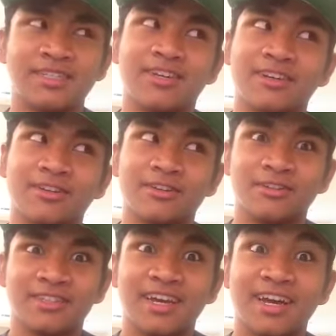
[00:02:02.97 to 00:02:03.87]
at talking to
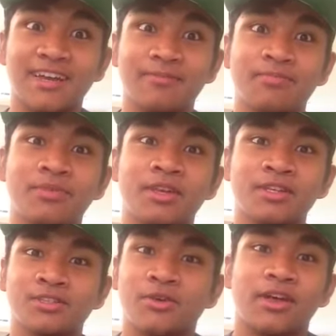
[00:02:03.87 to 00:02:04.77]
girls than I am.
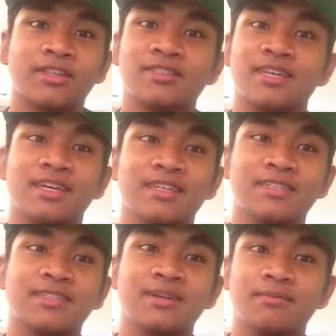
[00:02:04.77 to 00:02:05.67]
So all I can say
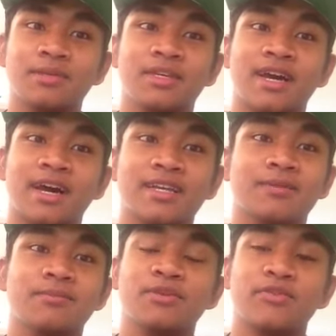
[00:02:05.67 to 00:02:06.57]
is, be
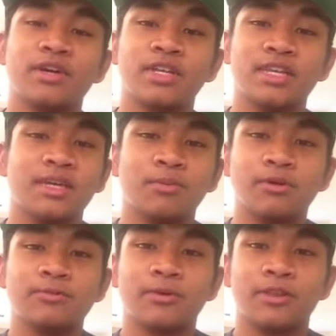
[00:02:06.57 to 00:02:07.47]
kind, be funny, and
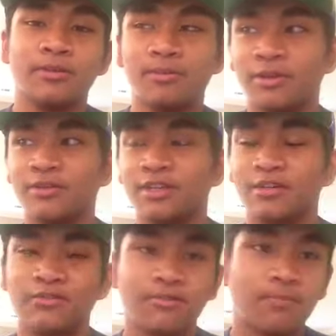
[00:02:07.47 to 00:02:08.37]
most importantly, be yourself.